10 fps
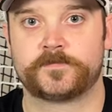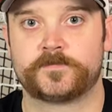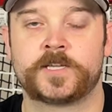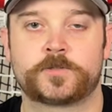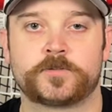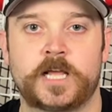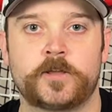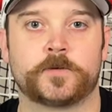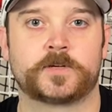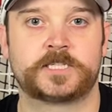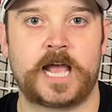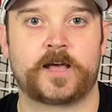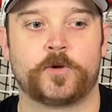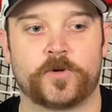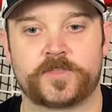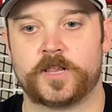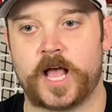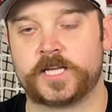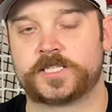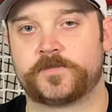This will tell you exactly what the
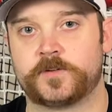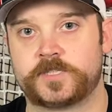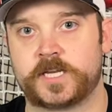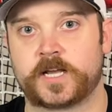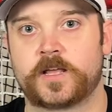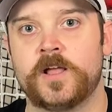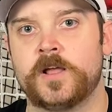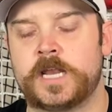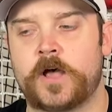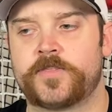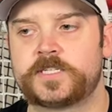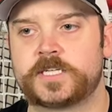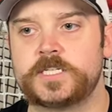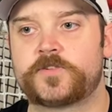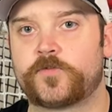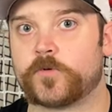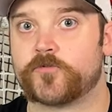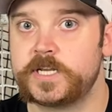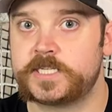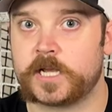lie is of your stick. Now, this is for
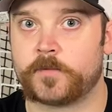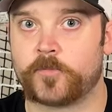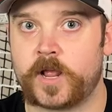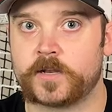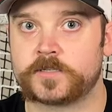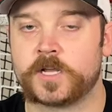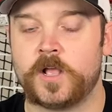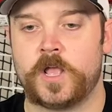retail brands.